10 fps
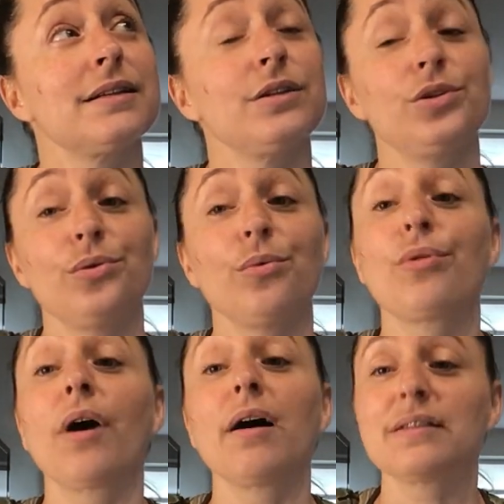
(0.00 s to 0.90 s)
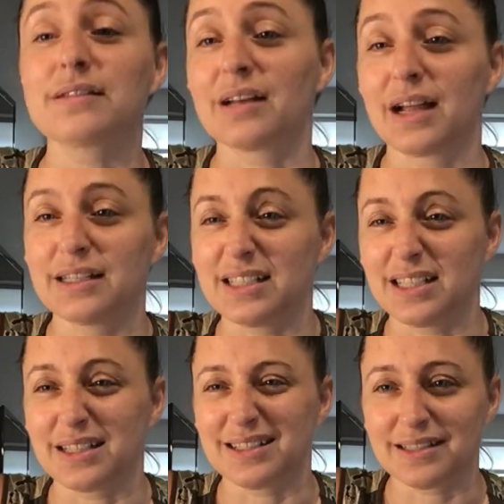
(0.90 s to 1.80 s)
new thoughts and
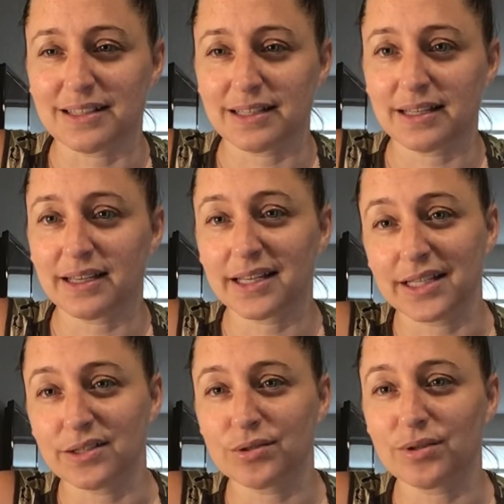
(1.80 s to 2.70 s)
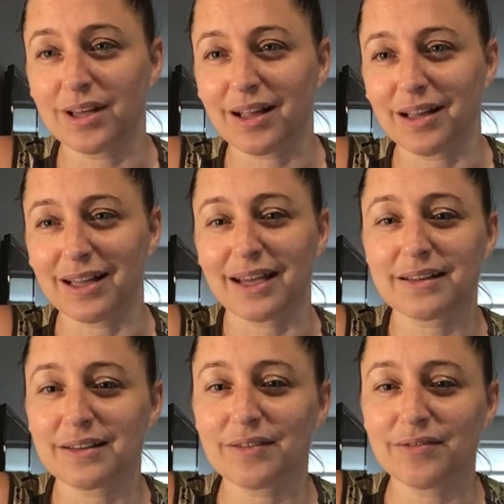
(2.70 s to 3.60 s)
ideas into the
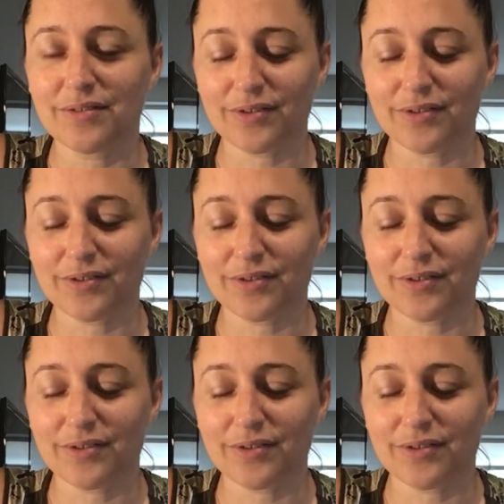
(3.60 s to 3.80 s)
collective